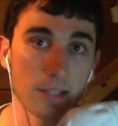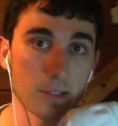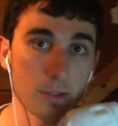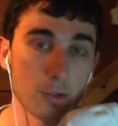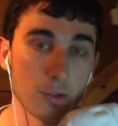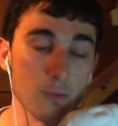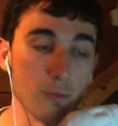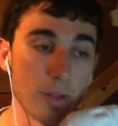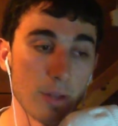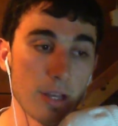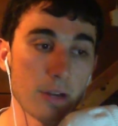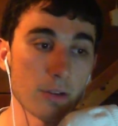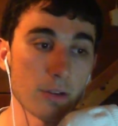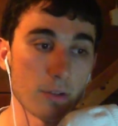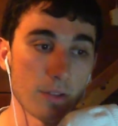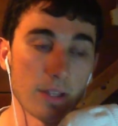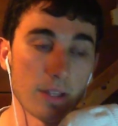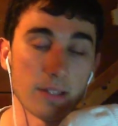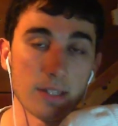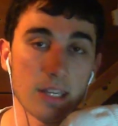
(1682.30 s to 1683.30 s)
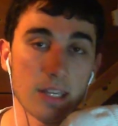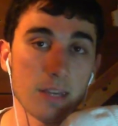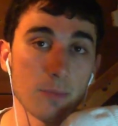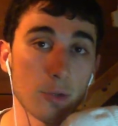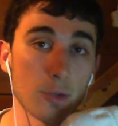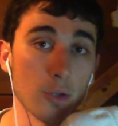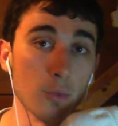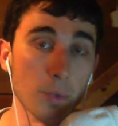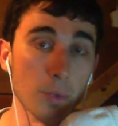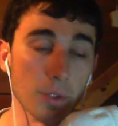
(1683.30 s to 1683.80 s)
two players on that team
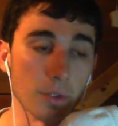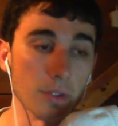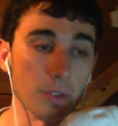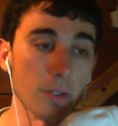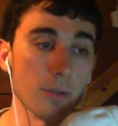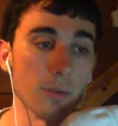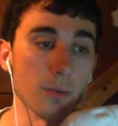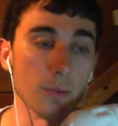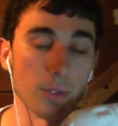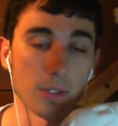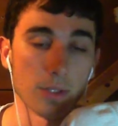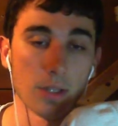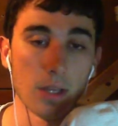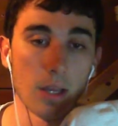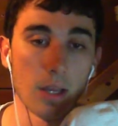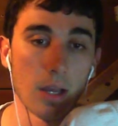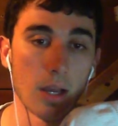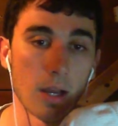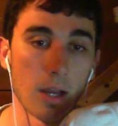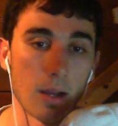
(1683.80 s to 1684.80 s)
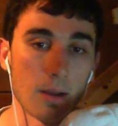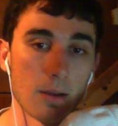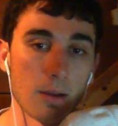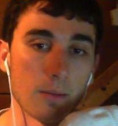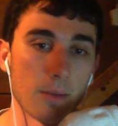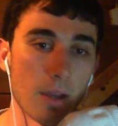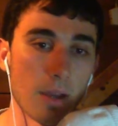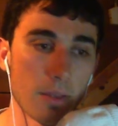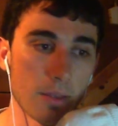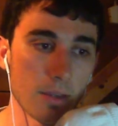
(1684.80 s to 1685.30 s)
could really use.
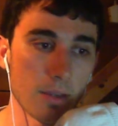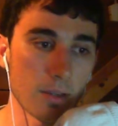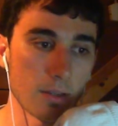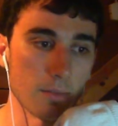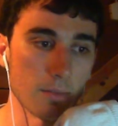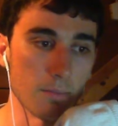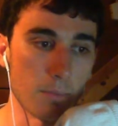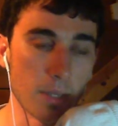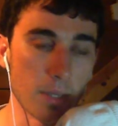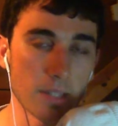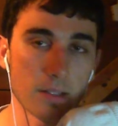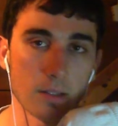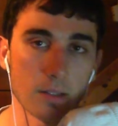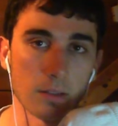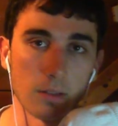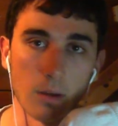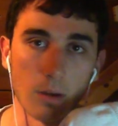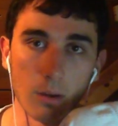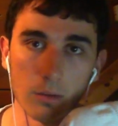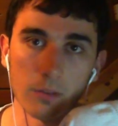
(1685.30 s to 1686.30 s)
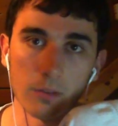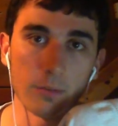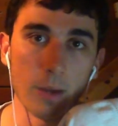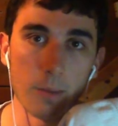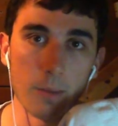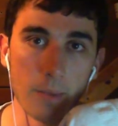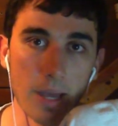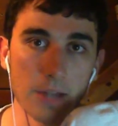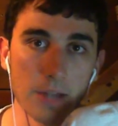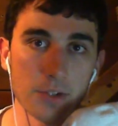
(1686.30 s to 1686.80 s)
I think in basically all of
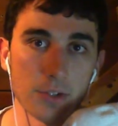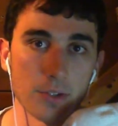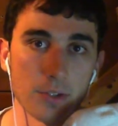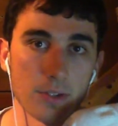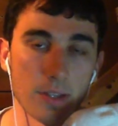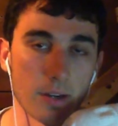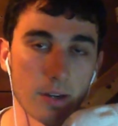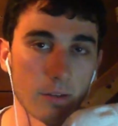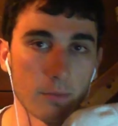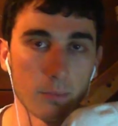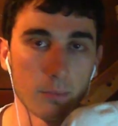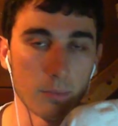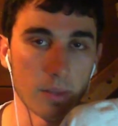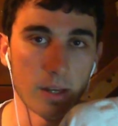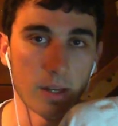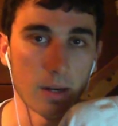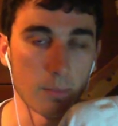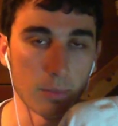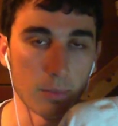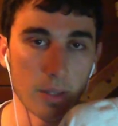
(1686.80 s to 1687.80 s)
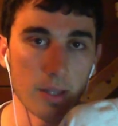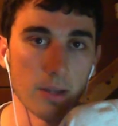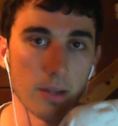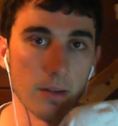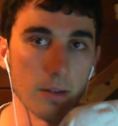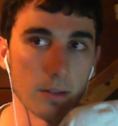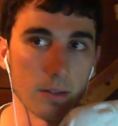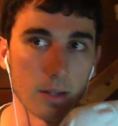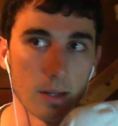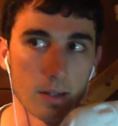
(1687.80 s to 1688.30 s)
my matches that I
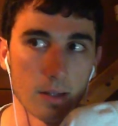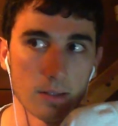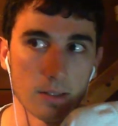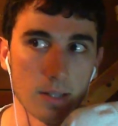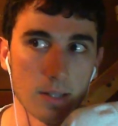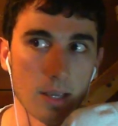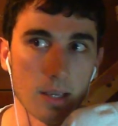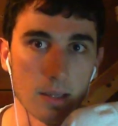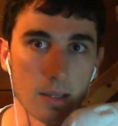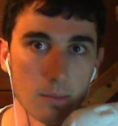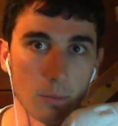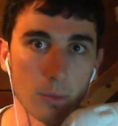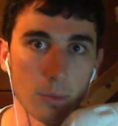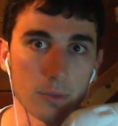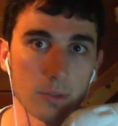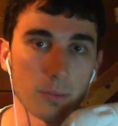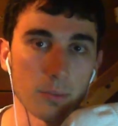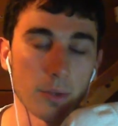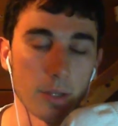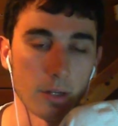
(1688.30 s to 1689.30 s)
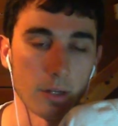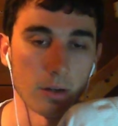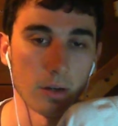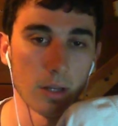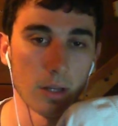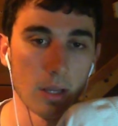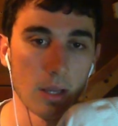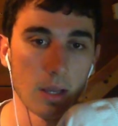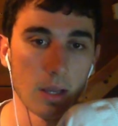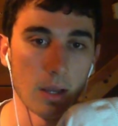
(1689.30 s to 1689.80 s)
played today in multiplayer,
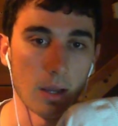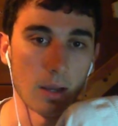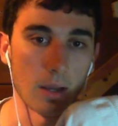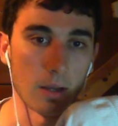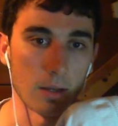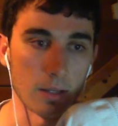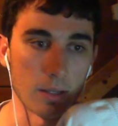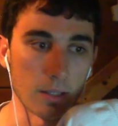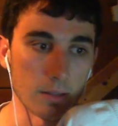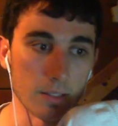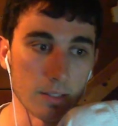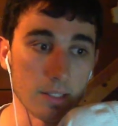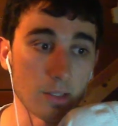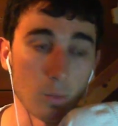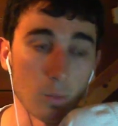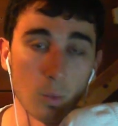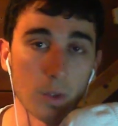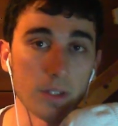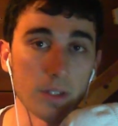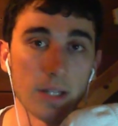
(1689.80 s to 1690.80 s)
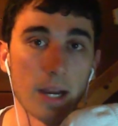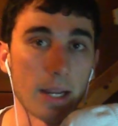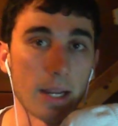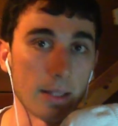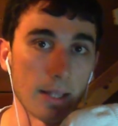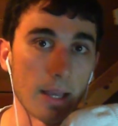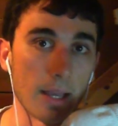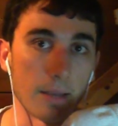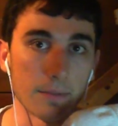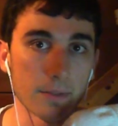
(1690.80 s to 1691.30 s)
at least one guy
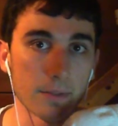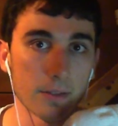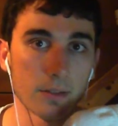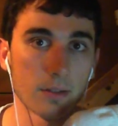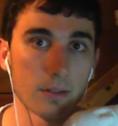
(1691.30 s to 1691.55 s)
left.